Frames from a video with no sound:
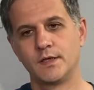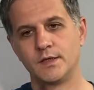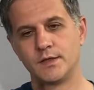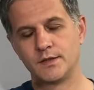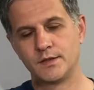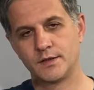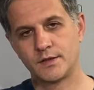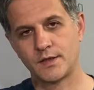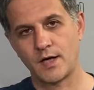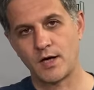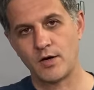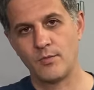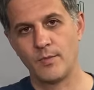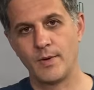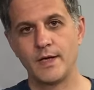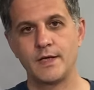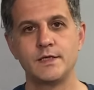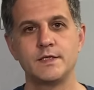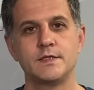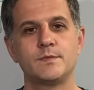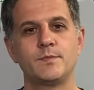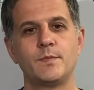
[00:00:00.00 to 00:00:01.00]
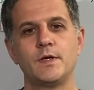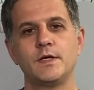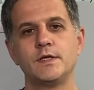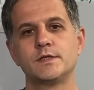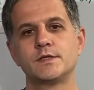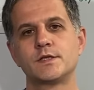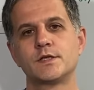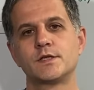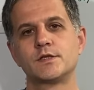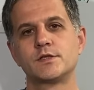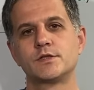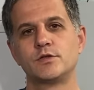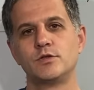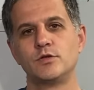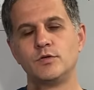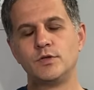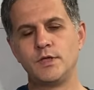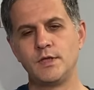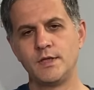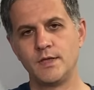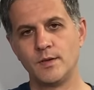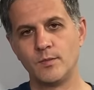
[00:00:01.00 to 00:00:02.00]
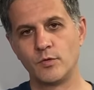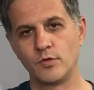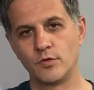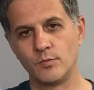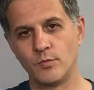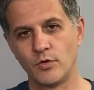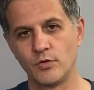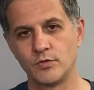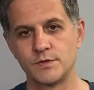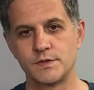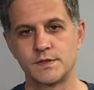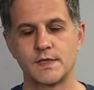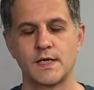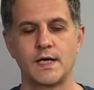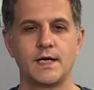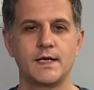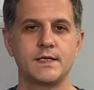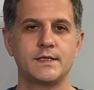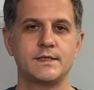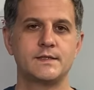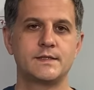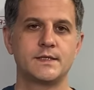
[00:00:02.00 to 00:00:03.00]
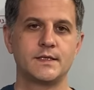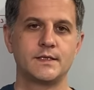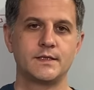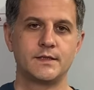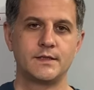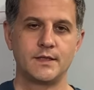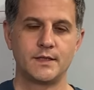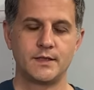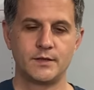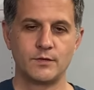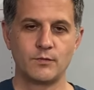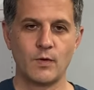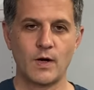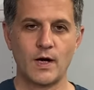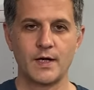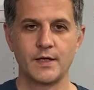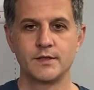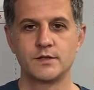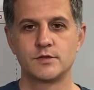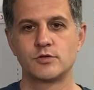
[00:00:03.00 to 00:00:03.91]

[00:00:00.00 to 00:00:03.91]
How many spacers? Do you need them on both sides, and why?